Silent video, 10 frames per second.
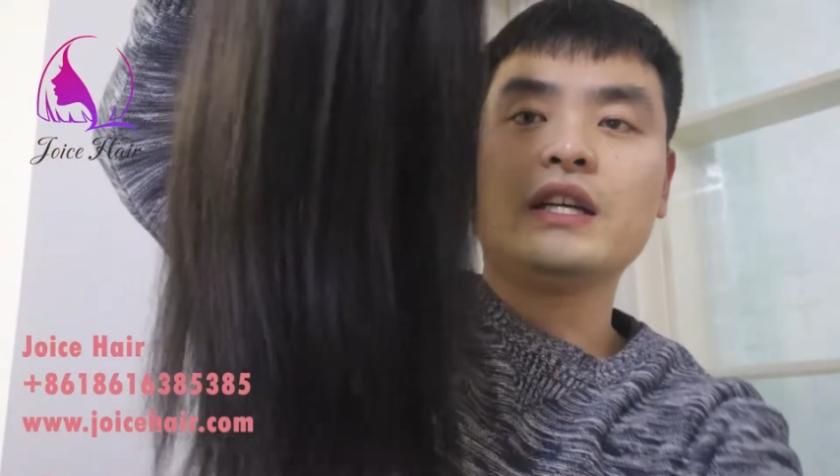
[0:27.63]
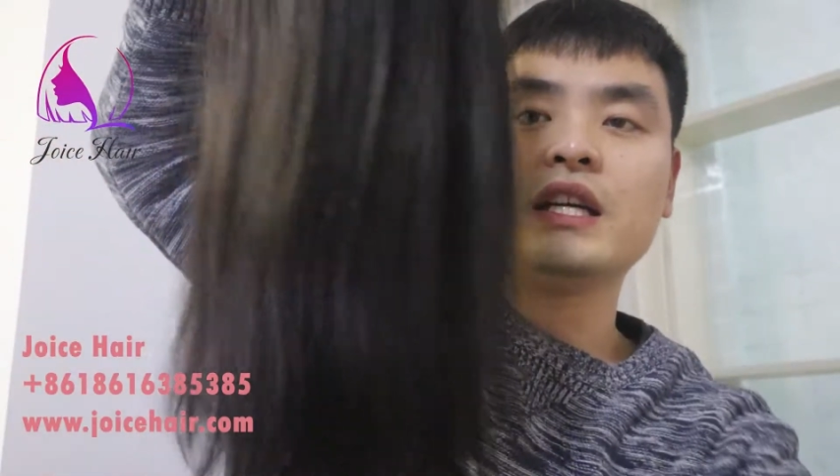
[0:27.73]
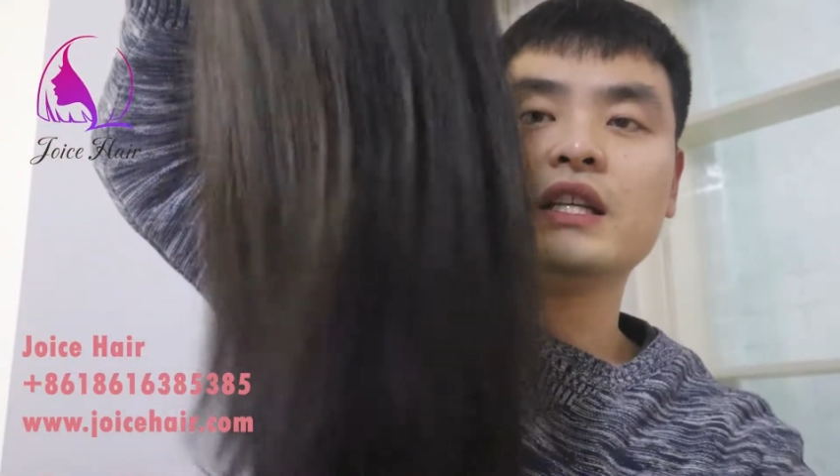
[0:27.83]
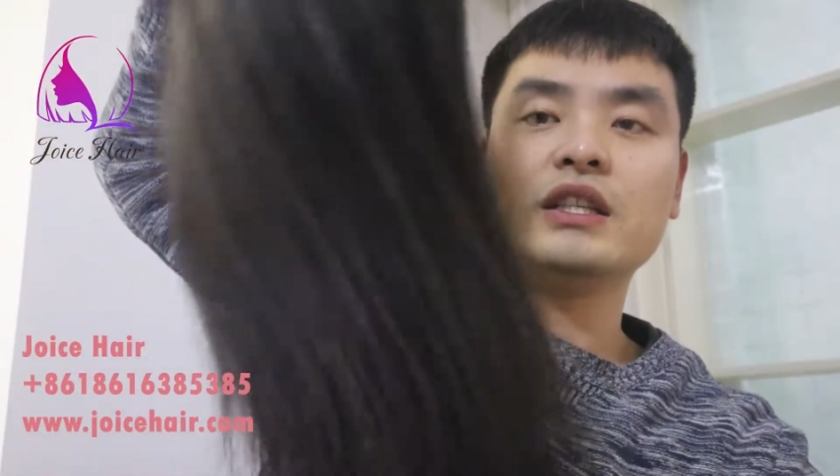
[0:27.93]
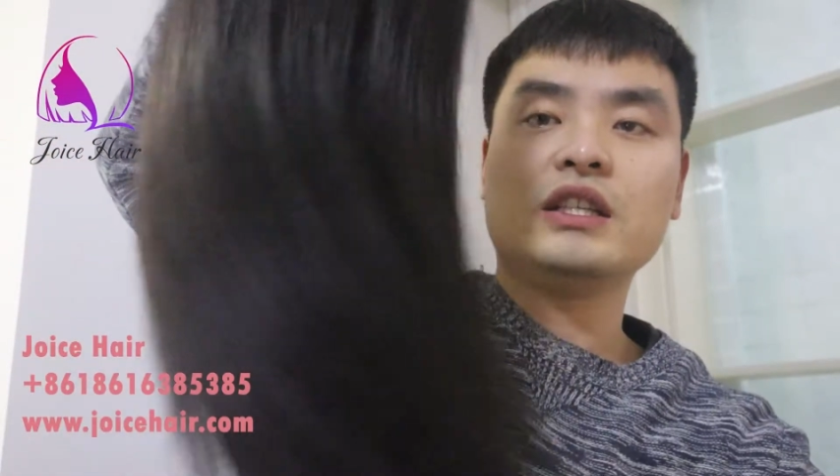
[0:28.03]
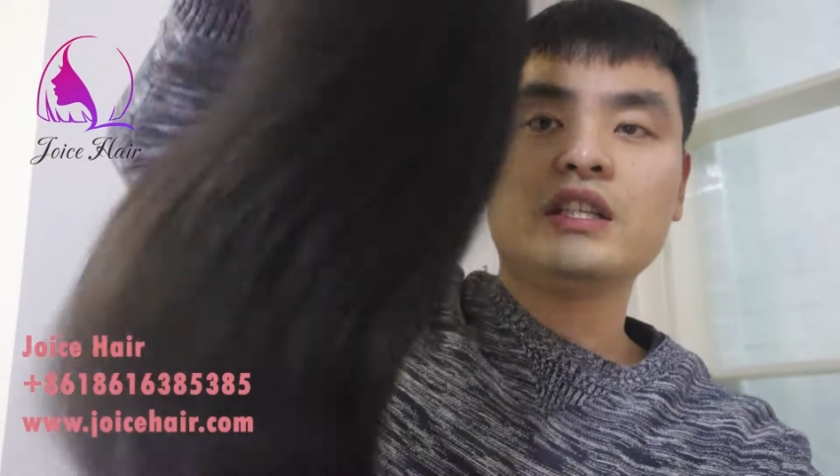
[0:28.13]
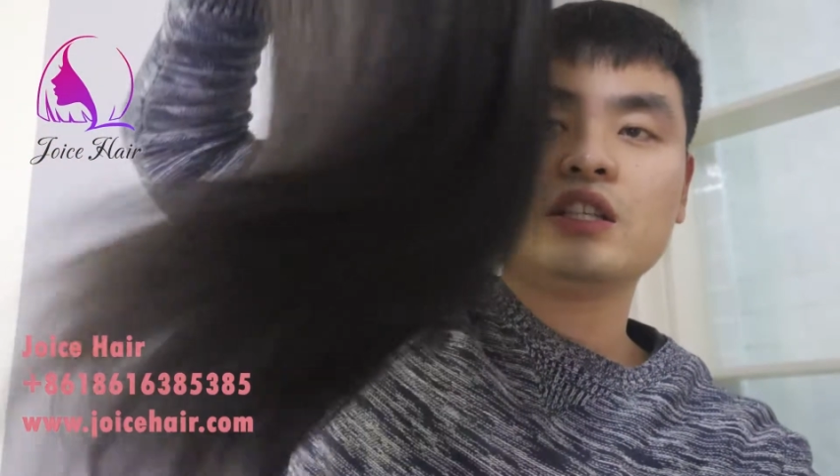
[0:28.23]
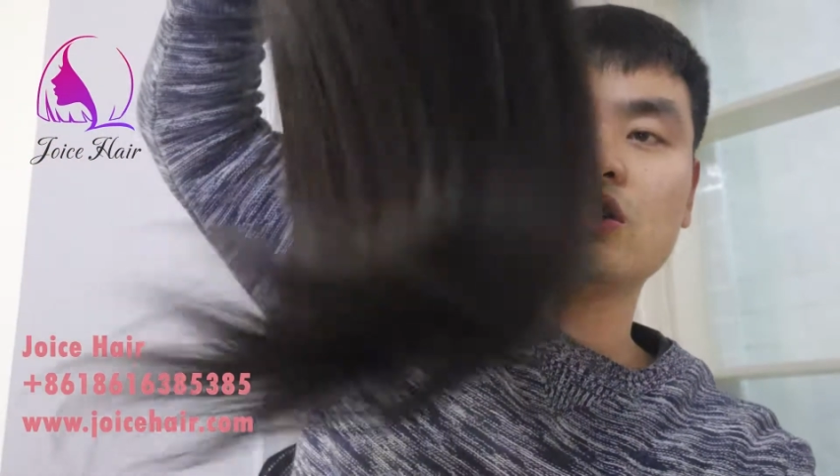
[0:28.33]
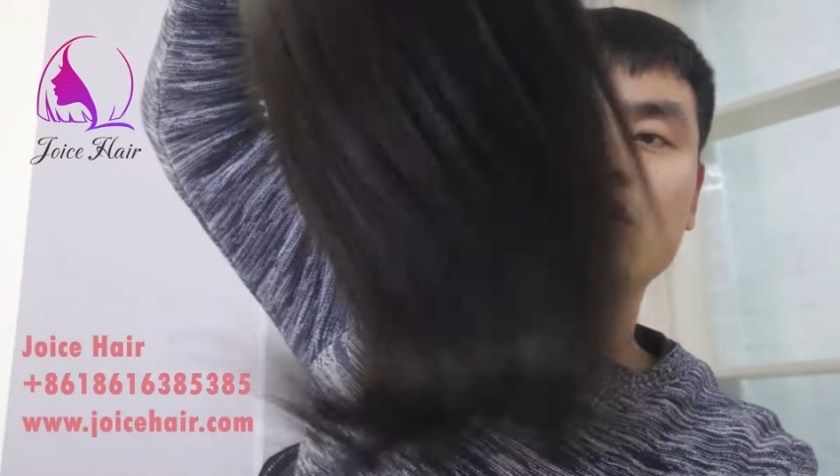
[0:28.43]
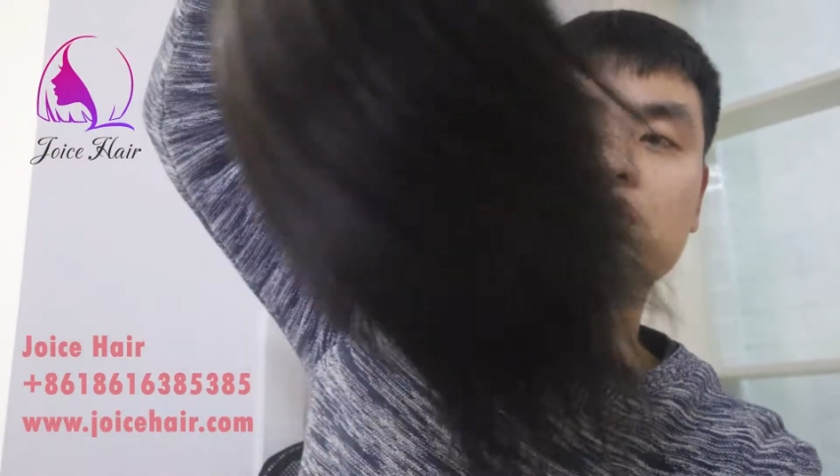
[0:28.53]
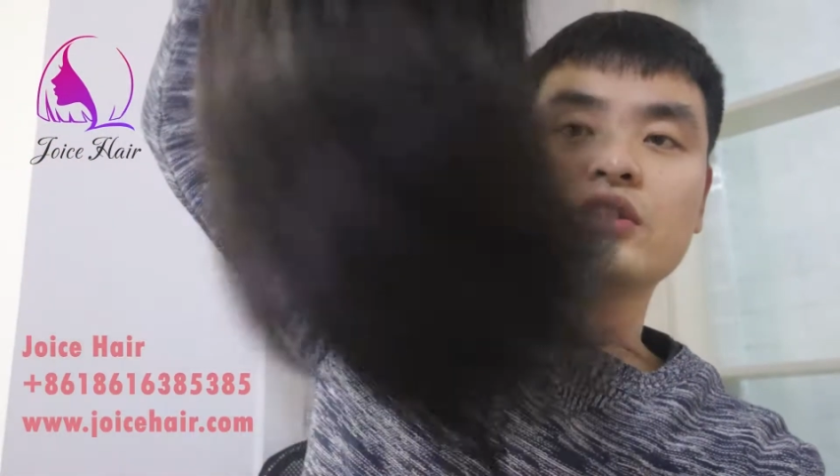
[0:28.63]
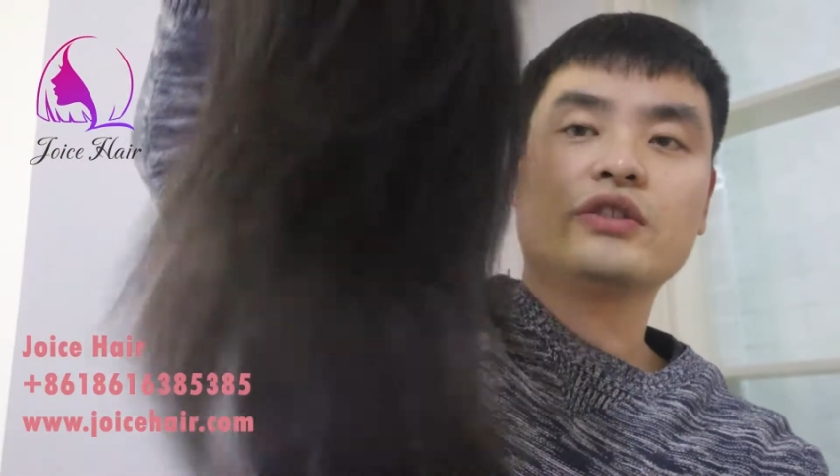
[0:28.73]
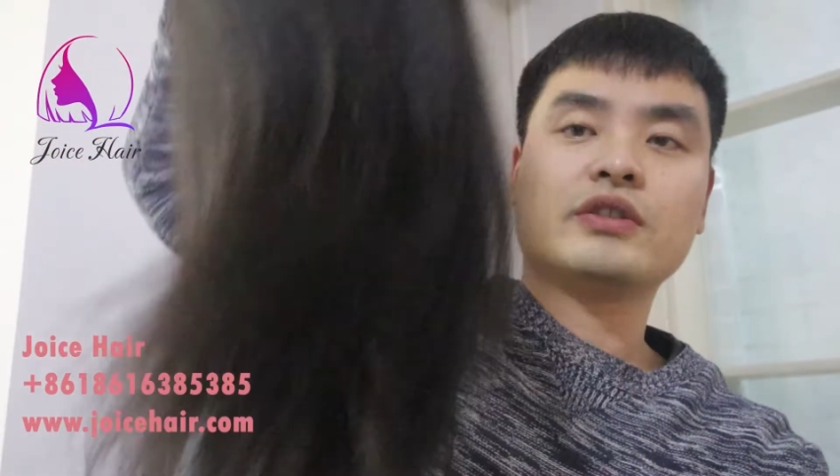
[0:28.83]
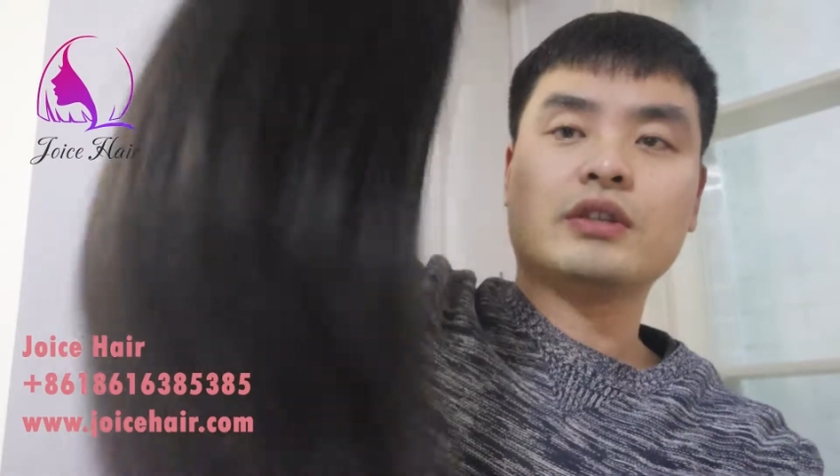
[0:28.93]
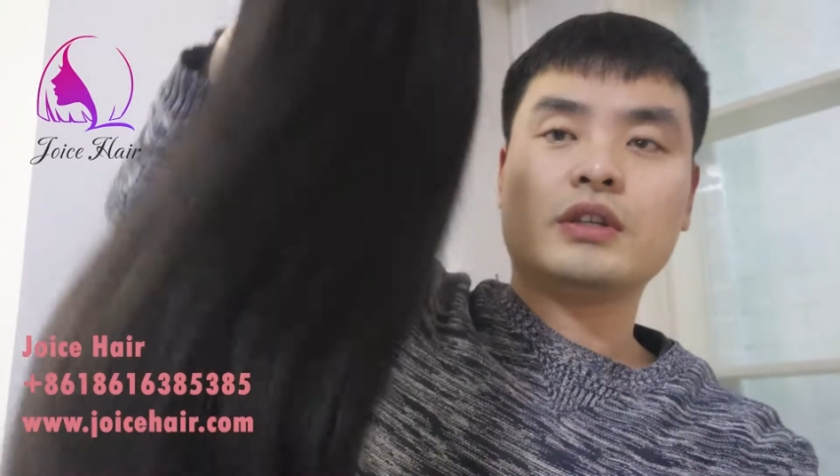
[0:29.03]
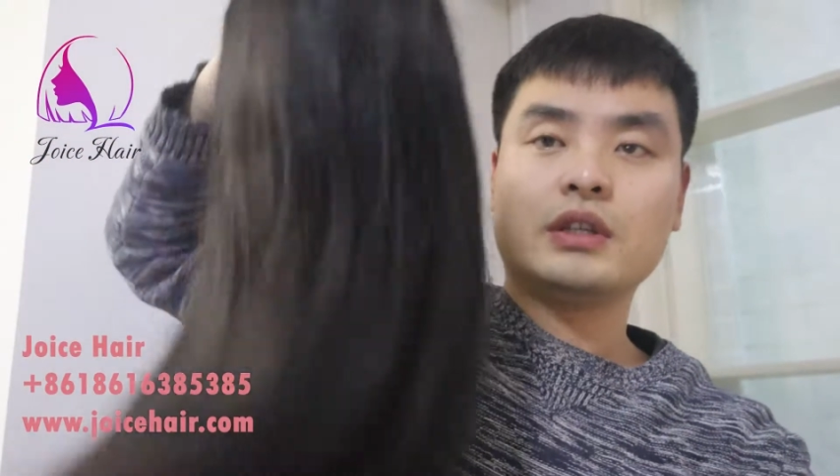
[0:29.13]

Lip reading: 18 inches